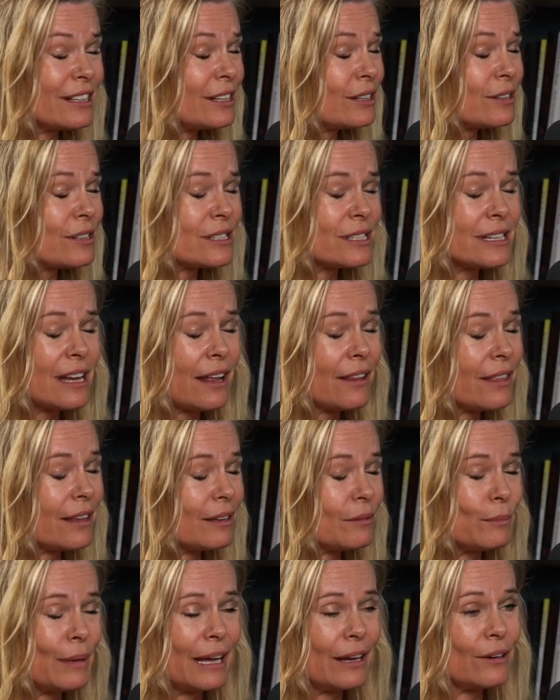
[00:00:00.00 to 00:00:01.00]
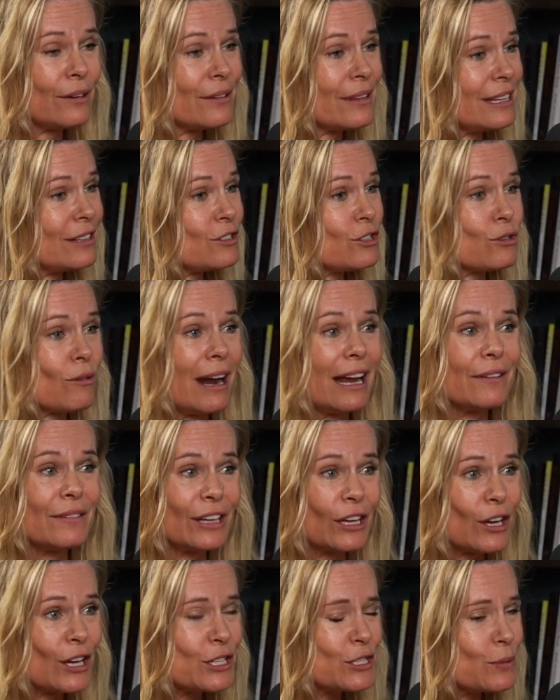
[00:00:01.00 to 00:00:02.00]
There is nothing better than
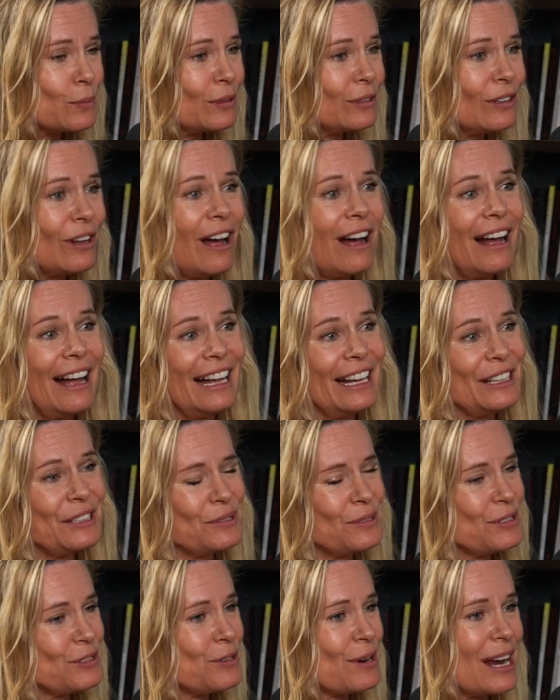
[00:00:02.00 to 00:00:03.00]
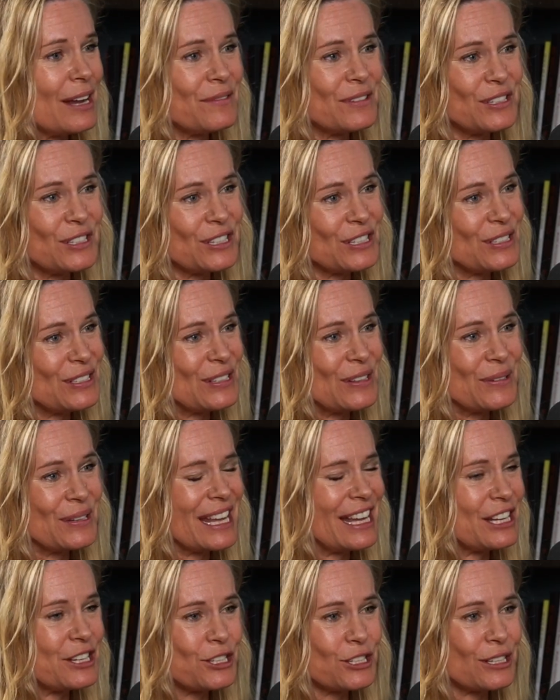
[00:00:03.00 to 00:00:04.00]
driving onto a lot or driving to a
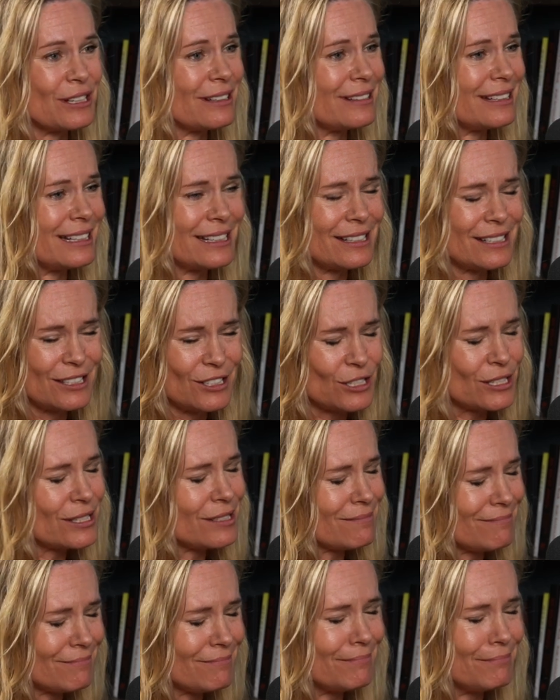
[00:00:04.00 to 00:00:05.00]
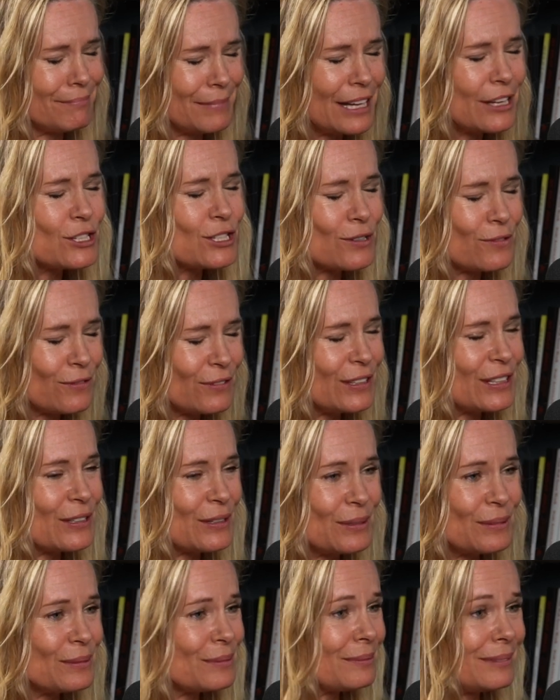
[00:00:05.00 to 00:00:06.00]
location. It's just makes you
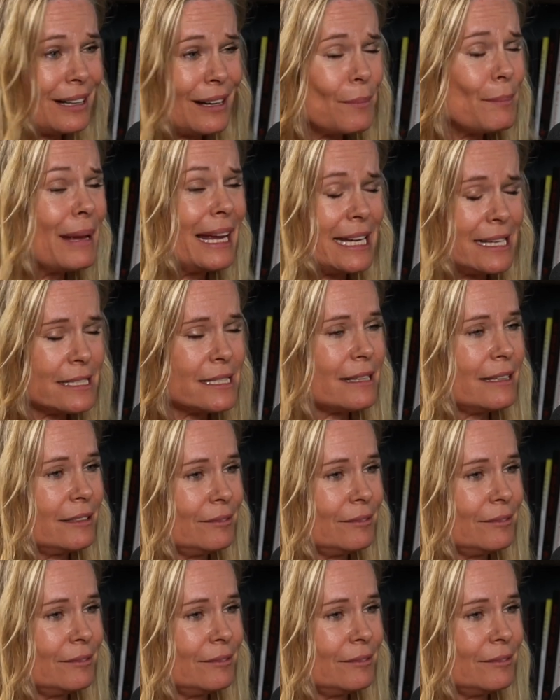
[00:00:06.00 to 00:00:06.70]
feel amazing.